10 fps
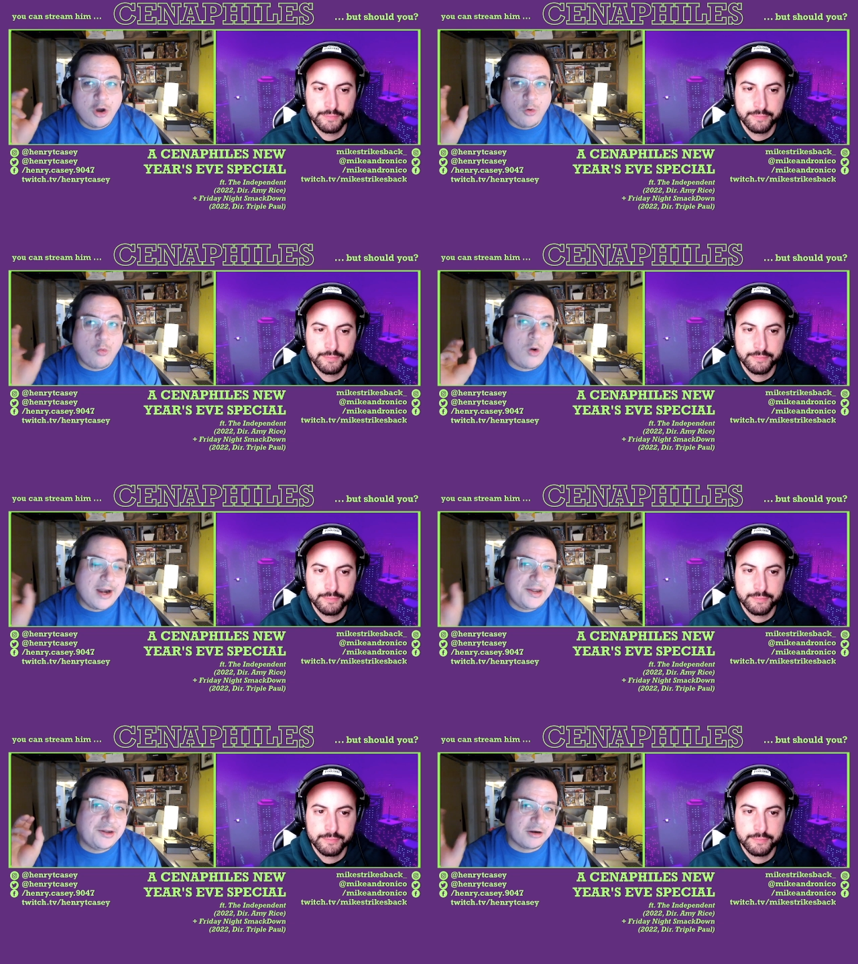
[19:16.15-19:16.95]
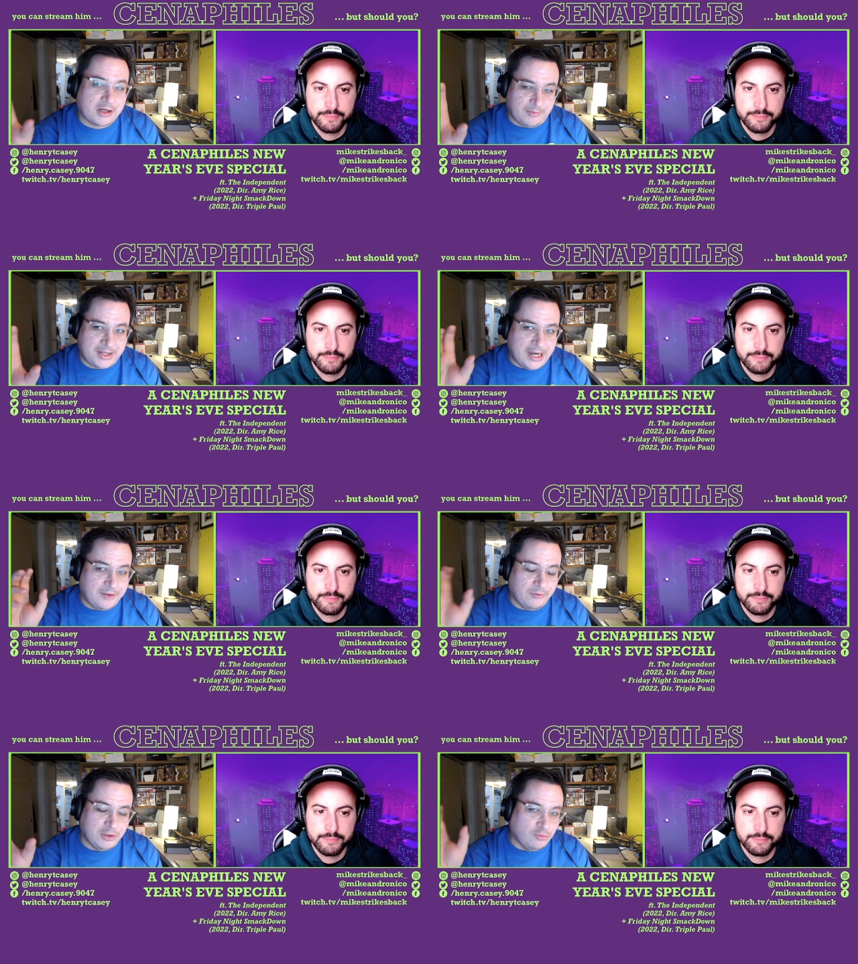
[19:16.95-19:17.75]
Speaker 1: What
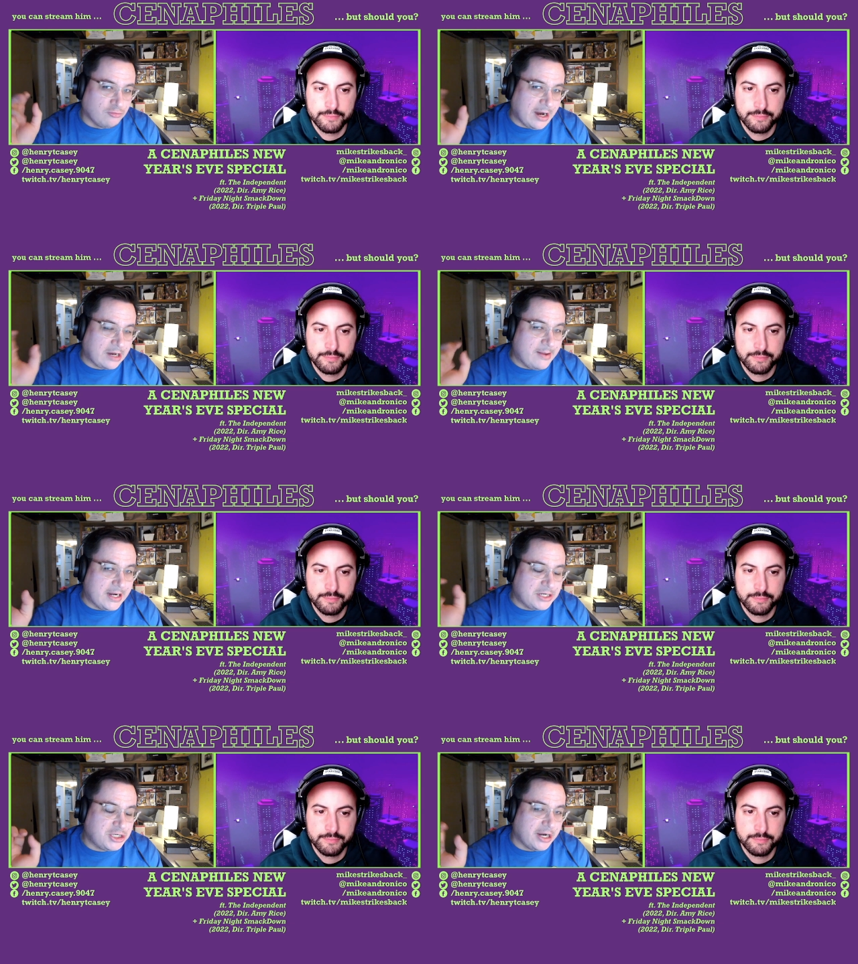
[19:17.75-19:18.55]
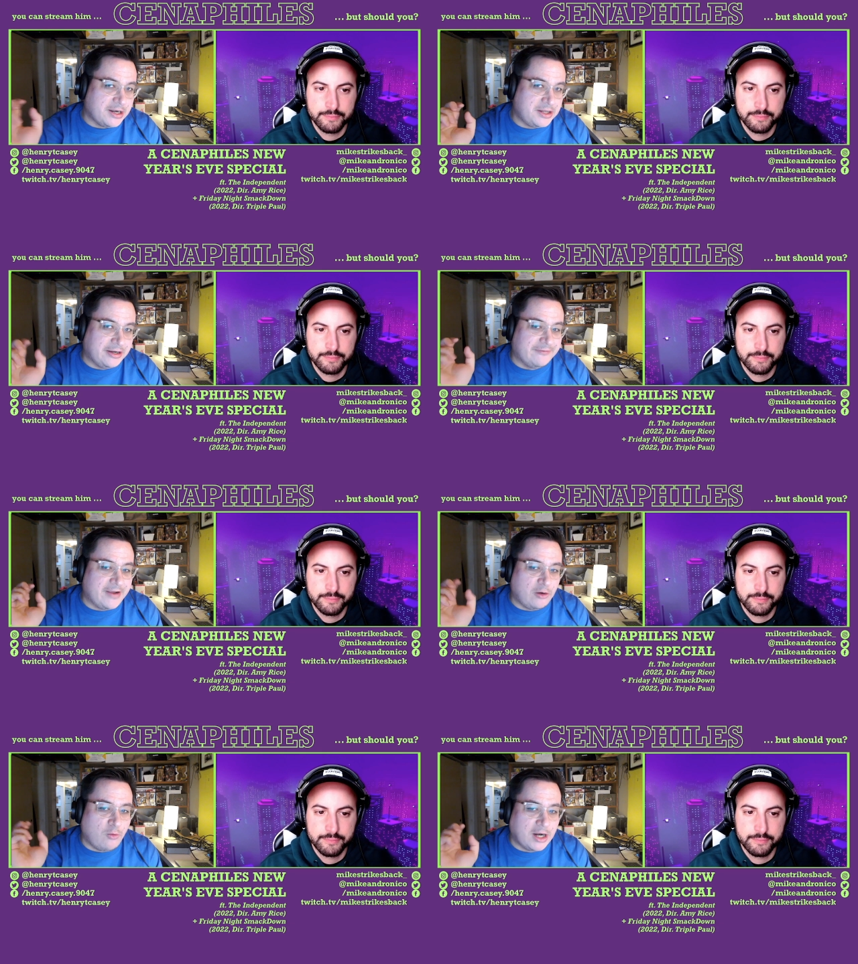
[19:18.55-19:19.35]
circumstance would you recommend a John Cena
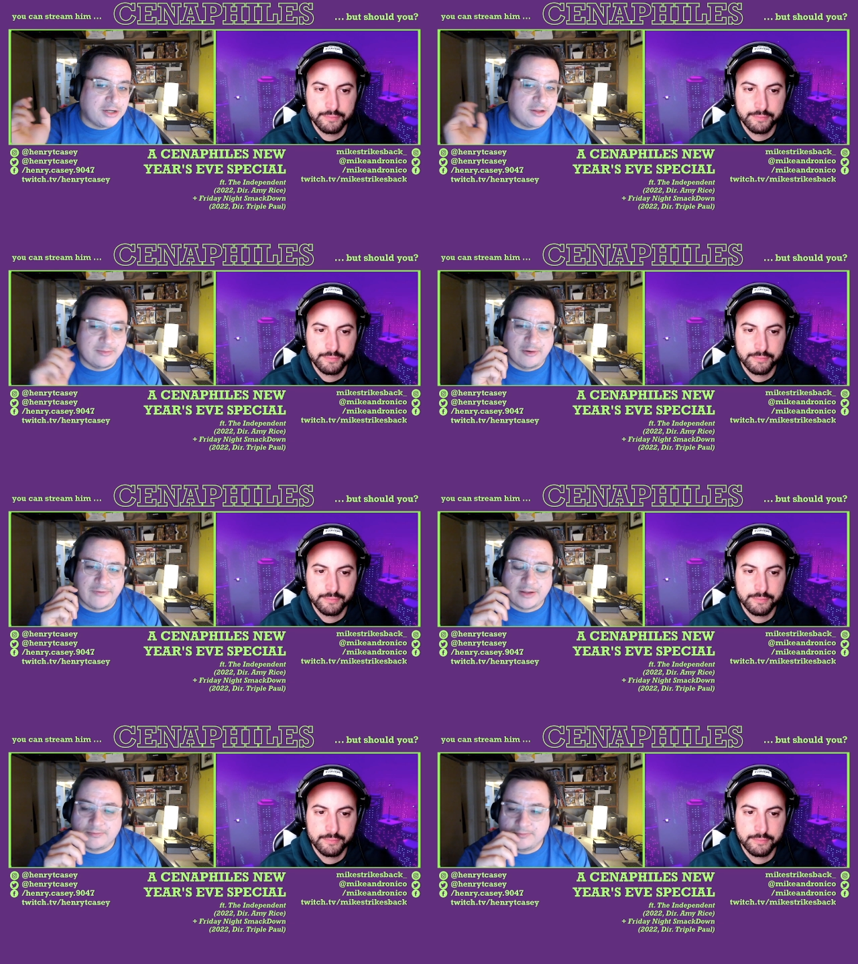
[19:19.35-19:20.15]
fan watch this movie?